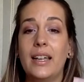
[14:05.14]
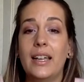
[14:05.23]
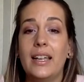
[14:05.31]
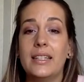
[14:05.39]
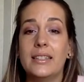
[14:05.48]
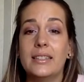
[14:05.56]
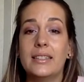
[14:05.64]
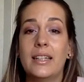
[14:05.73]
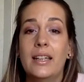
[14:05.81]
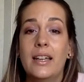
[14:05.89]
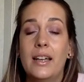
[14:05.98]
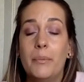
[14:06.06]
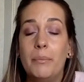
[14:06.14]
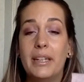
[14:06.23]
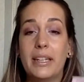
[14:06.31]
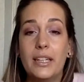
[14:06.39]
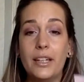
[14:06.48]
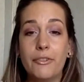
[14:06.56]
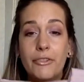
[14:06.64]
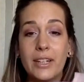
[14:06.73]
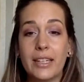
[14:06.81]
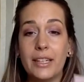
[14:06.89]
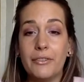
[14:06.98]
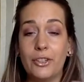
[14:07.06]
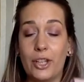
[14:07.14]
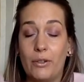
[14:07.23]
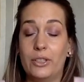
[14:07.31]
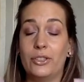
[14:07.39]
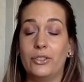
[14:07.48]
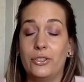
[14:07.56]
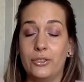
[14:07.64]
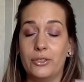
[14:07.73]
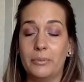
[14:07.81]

is beginner friendly if you know what you do,